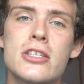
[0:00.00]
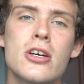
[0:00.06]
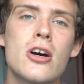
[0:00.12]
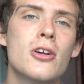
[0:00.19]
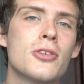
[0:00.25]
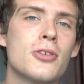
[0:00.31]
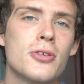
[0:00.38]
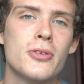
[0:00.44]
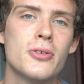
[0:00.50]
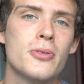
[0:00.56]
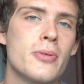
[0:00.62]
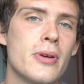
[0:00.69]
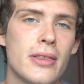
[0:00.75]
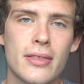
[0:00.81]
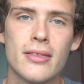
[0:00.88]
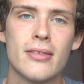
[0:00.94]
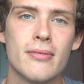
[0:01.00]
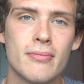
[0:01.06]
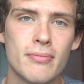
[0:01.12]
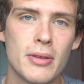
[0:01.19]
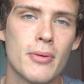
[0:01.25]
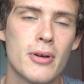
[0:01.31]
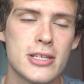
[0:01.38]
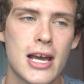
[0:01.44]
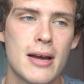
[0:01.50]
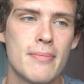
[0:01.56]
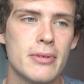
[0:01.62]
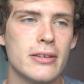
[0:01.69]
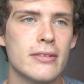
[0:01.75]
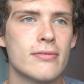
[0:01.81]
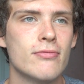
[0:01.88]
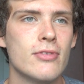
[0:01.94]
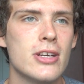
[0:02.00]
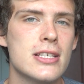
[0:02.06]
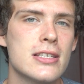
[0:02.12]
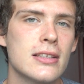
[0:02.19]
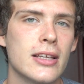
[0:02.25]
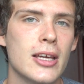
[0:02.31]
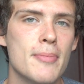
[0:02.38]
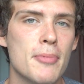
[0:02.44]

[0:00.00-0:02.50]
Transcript: all to do with what's happening recently,